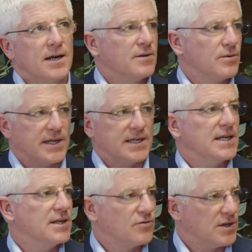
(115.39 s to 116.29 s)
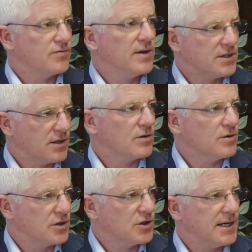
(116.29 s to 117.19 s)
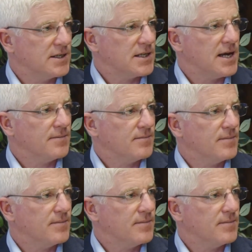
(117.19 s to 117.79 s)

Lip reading: I don't think it's interest rates that are going to change that.